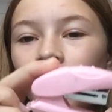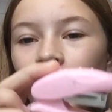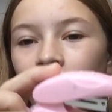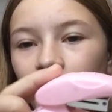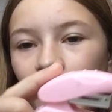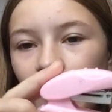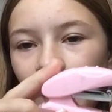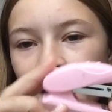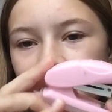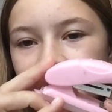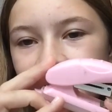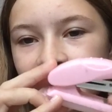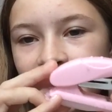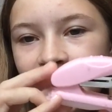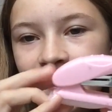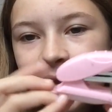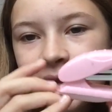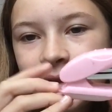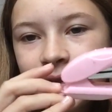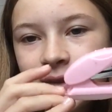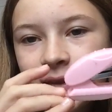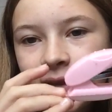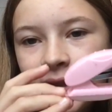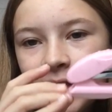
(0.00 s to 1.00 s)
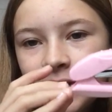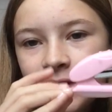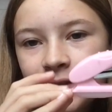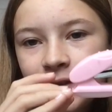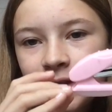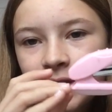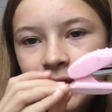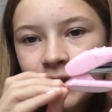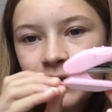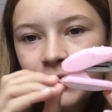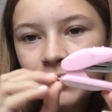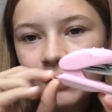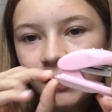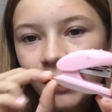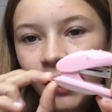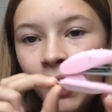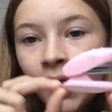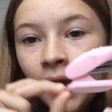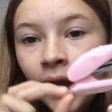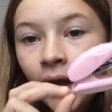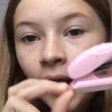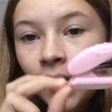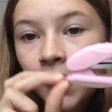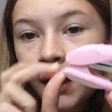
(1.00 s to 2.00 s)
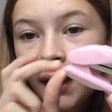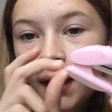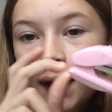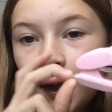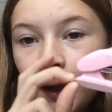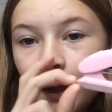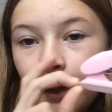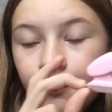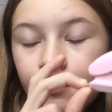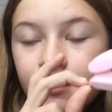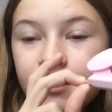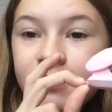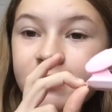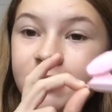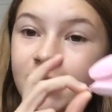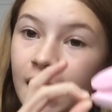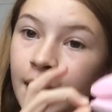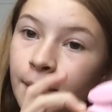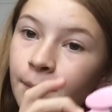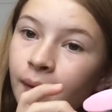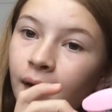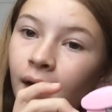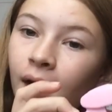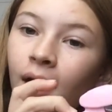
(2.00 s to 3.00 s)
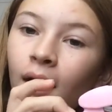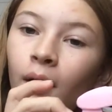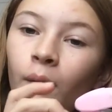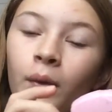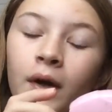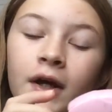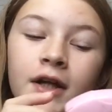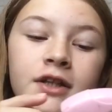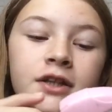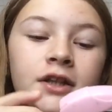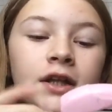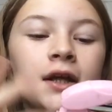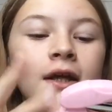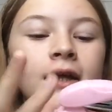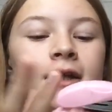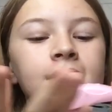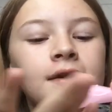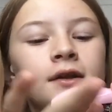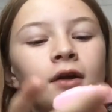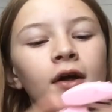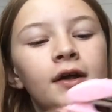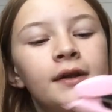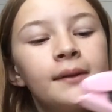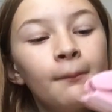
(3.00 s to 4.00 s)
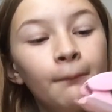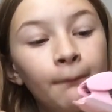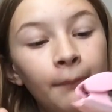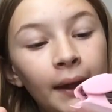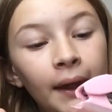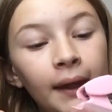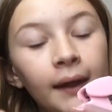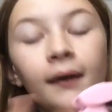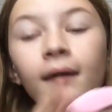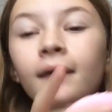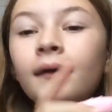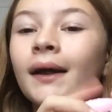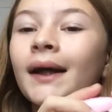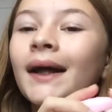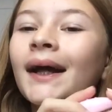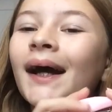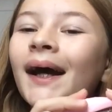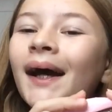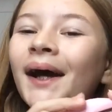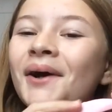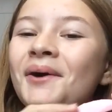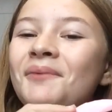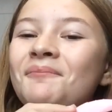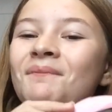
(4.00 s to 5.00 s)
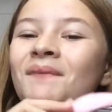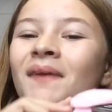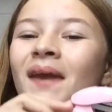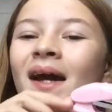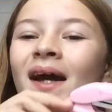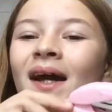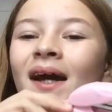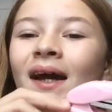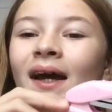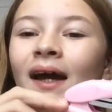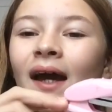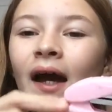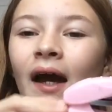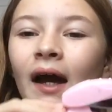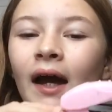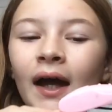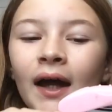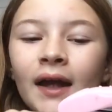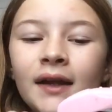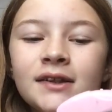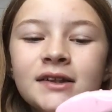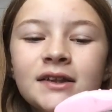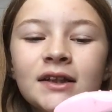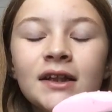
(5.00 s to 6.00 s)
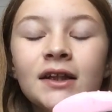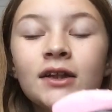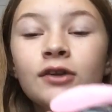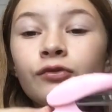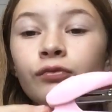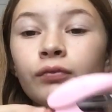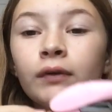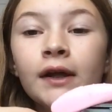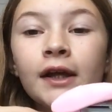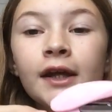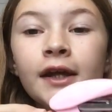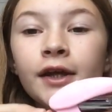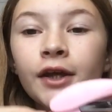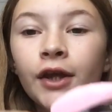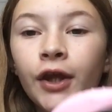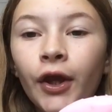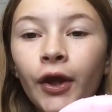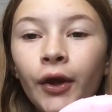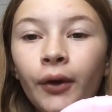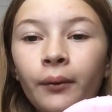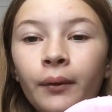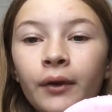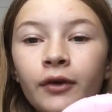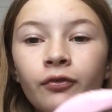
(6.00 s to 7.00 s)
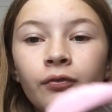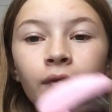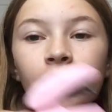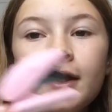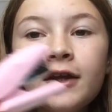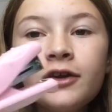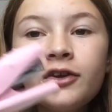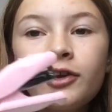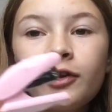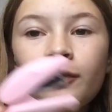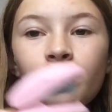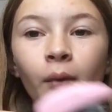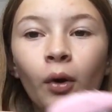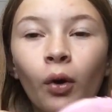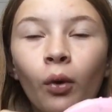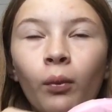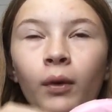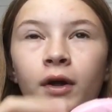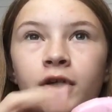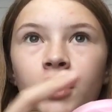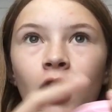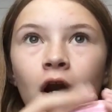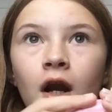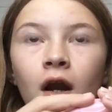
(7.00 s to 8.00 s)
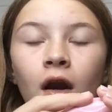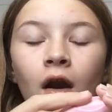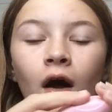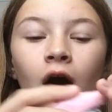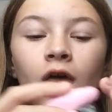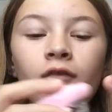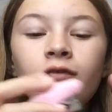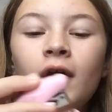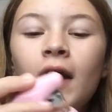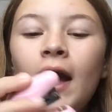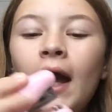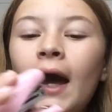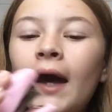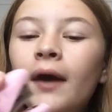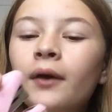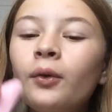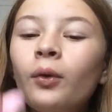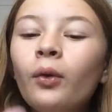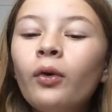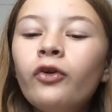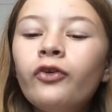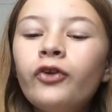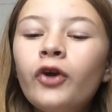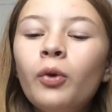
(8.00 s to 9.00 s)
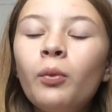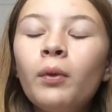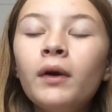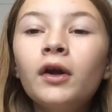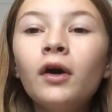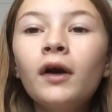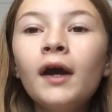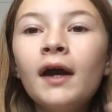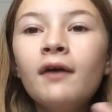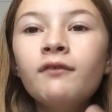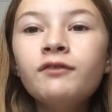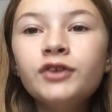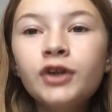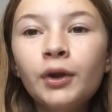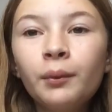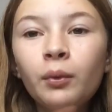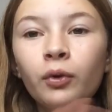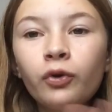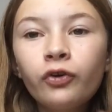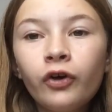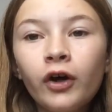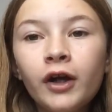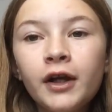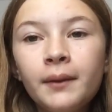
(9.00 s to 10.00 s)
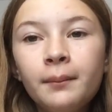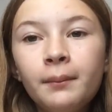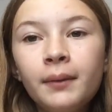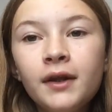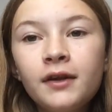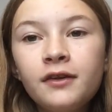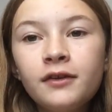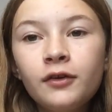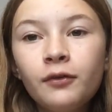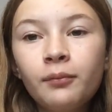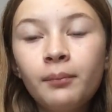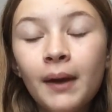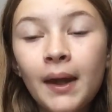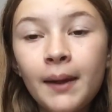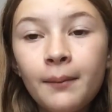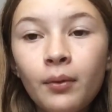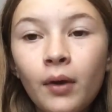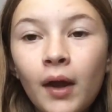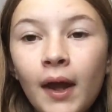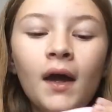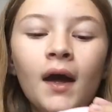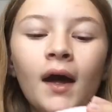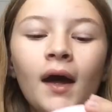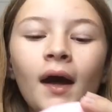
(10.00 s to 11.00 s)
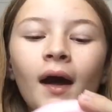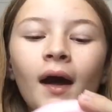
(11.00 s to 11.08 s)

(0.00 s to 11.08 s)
I have is this little stapler, which is nice and pink. And it's really cute, it's really small, which I love. And also, when I have double-sided pieces of paper,